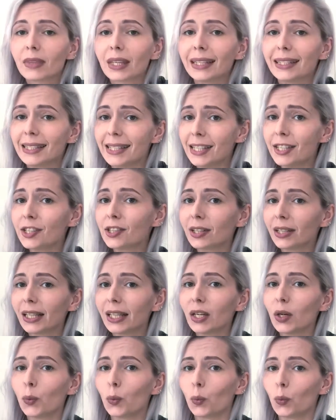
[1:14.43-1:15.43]

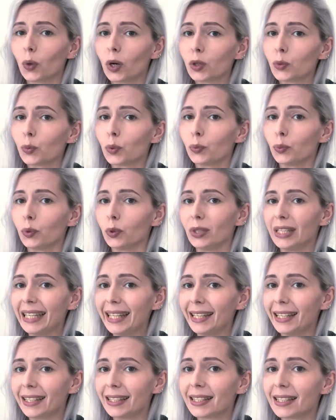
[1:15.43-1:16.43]
Additionally, what we would
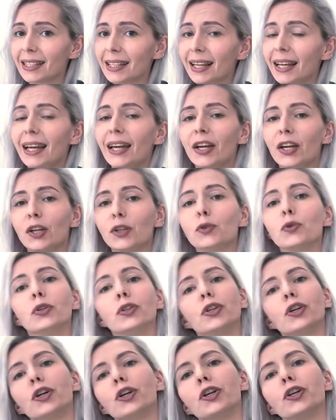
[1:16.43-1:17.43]
need in
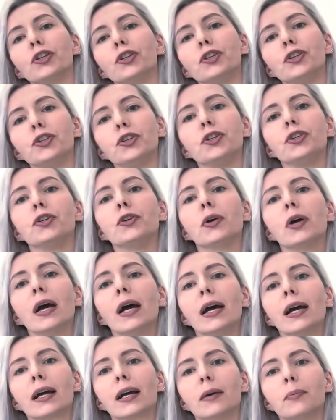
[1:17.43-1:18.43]
order to
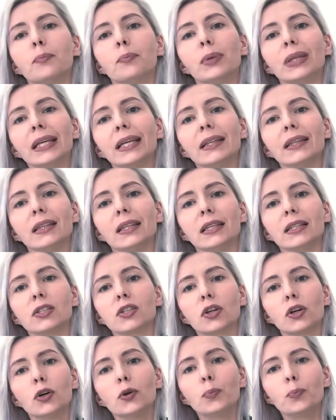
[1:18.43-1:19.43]
complete the
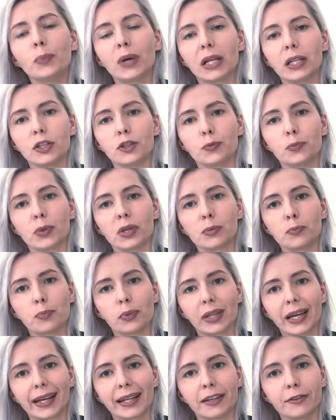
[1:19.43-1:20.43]
scope management
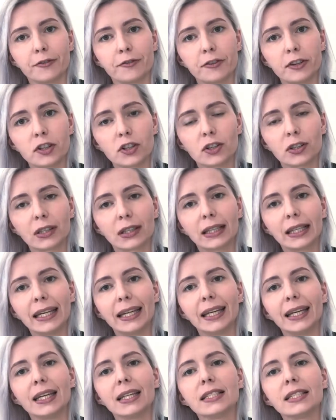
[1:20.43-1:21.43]
plan
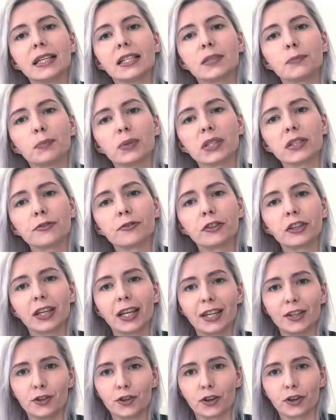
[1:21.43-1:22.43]
efficiently is
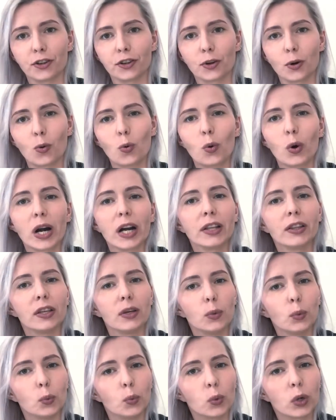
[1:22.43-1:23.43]
specification or
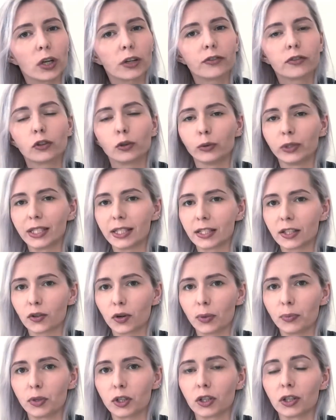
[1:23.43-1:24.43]
the workflow
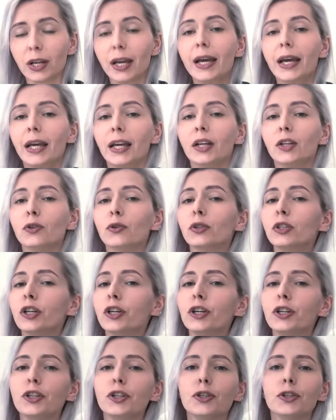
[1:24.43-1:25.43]
description in
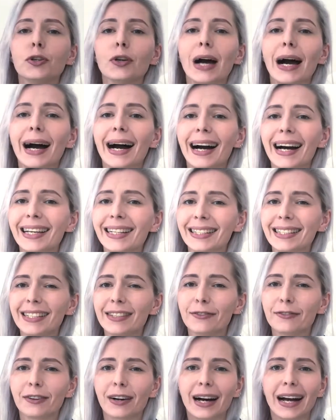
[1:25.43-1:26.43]
order to
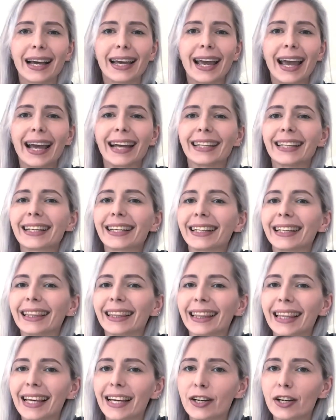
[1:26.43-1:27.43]
identify and
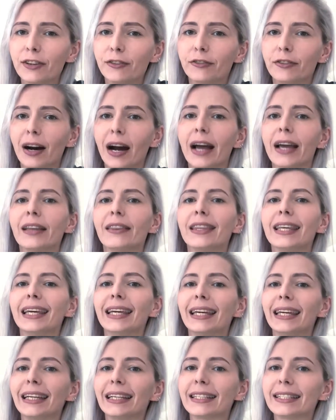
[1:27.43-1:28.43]
clarify
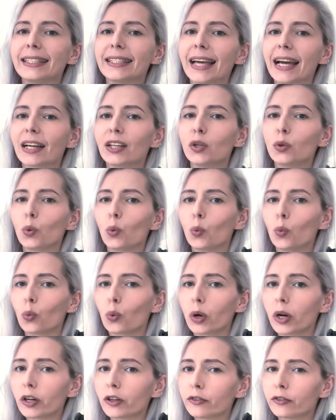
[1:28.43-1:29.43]
the exact
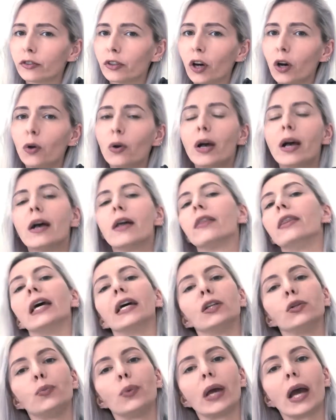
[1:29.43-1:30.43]
workflow
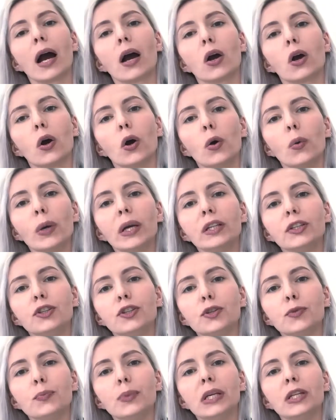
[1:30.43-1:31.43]
that we are going
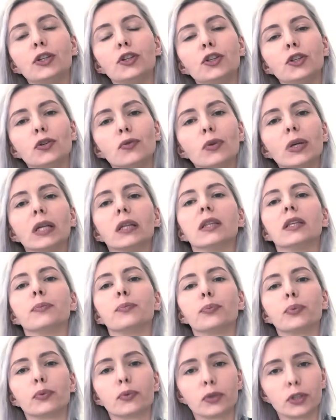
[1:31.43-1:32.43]
to meet during the
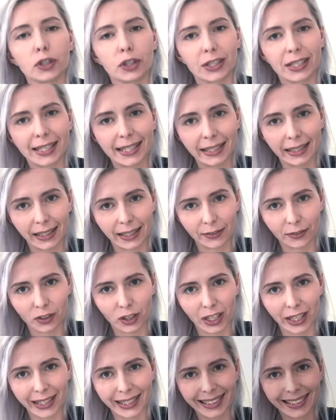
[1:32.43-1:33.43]
project delivery.